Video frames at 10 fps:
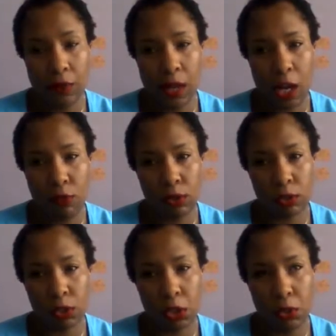definitely
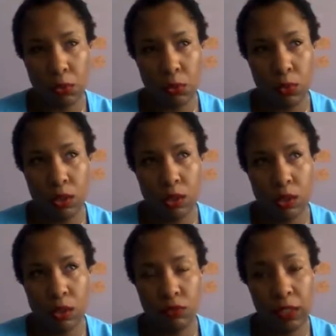helpful to
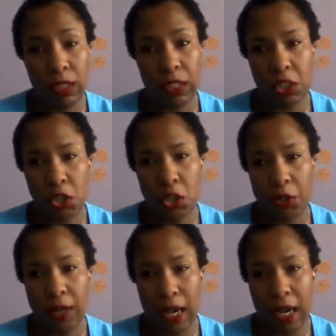really listen
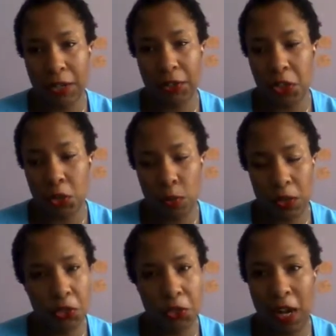to your gut, your
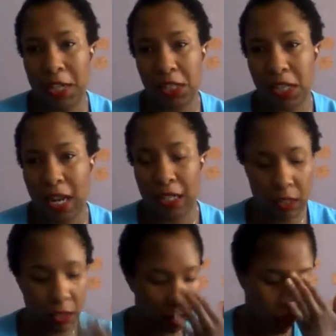intuition, your
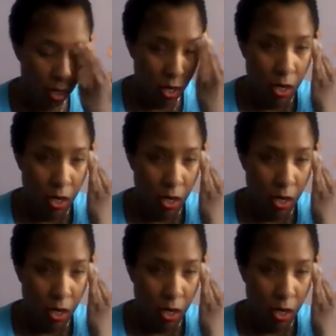instincts.